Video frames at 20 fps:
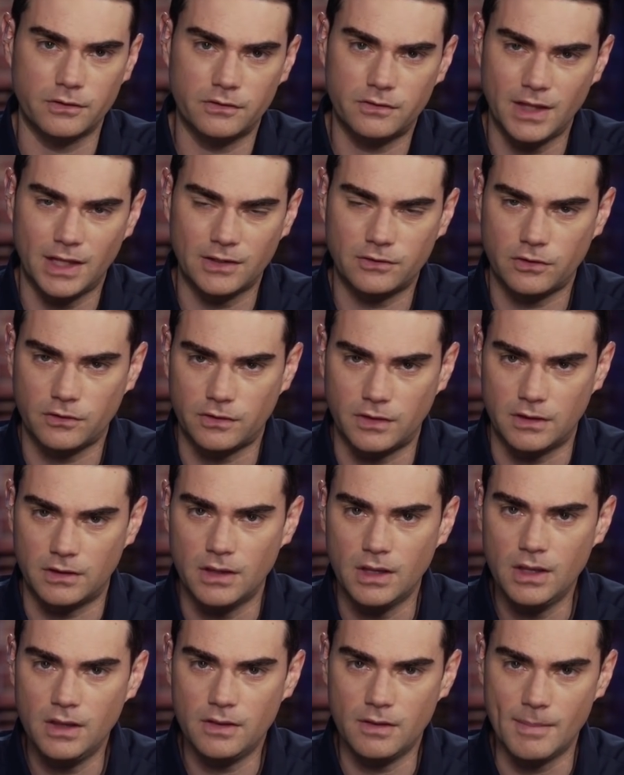It's not just that
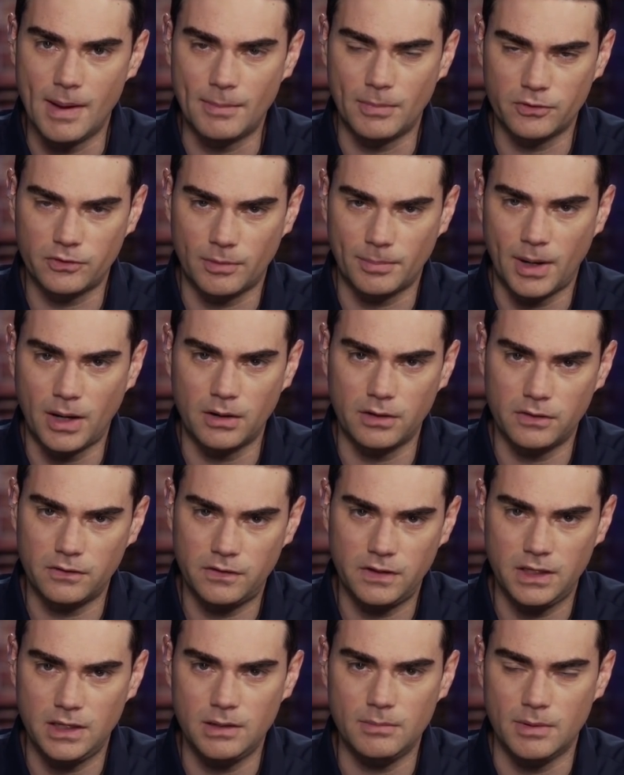the members are part of the
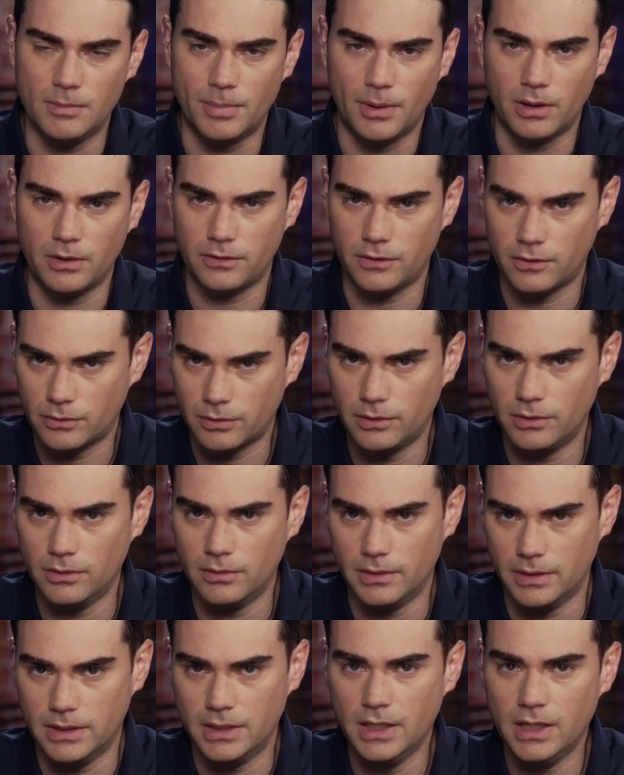team and part of the
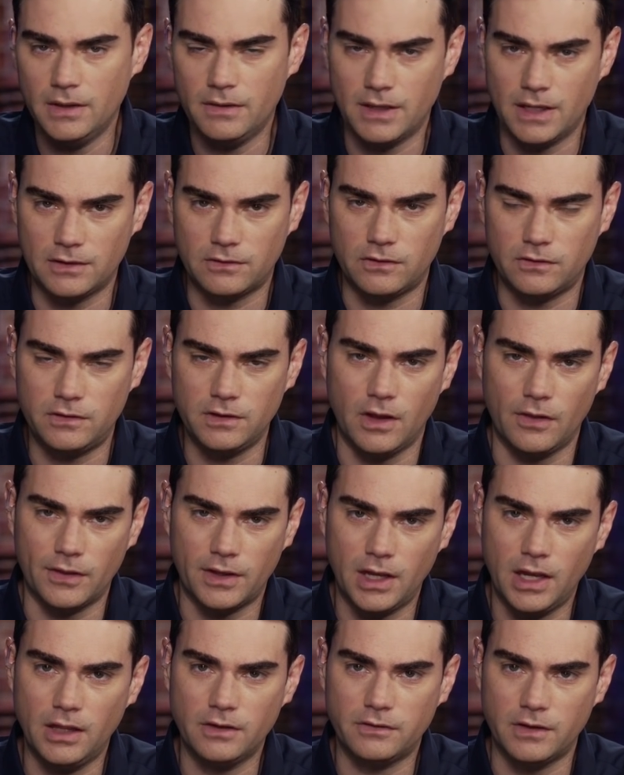crew, and they get to see all the
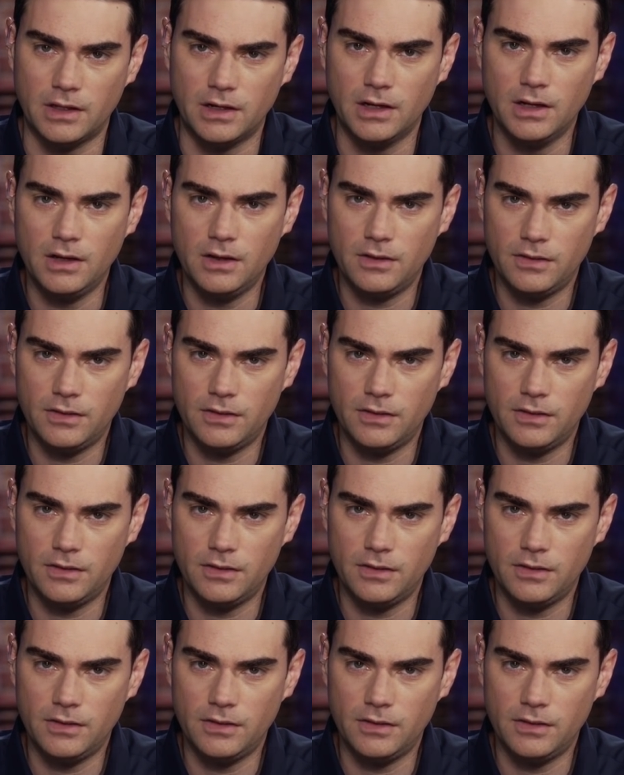content.